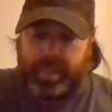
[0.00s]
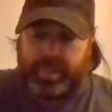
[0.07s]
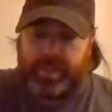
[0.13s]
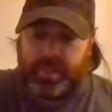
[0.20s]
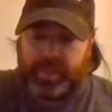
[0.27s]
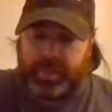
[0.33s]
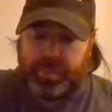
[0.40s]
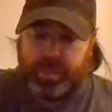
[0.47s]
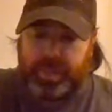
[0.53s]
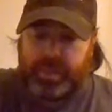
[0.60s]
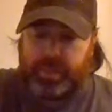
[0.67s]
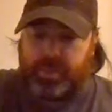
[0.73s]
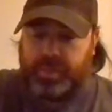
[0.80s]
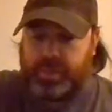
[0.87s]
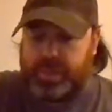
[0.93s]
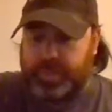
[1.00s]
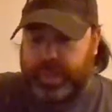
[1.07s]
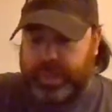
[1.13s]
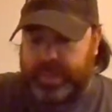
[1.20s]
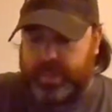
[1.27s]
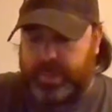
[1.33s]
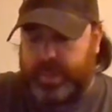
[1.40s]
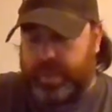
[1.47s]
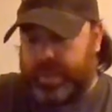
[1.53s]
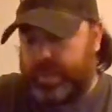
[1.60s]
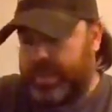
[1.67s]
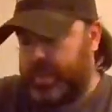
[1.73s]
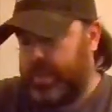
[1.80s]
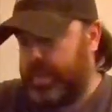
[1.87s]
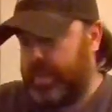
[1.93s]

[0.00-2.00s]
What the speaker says: as long as we can do it responsibly,